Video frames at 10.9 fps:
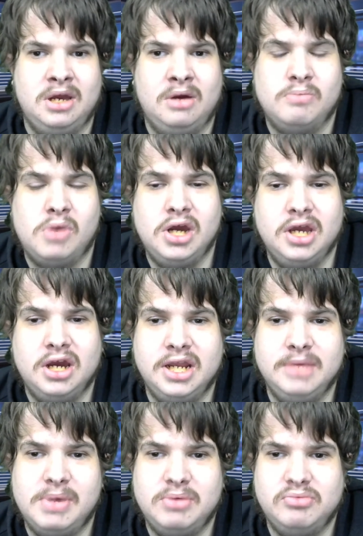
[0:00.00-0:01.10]
My early
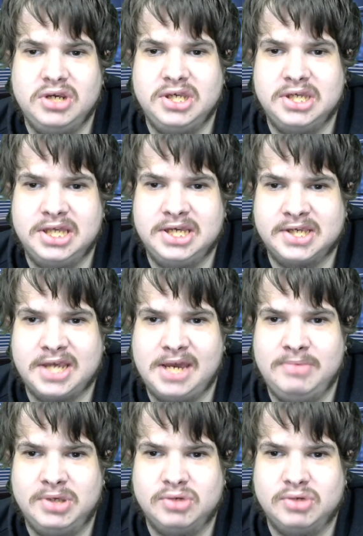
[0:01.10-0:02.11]
memories of this game is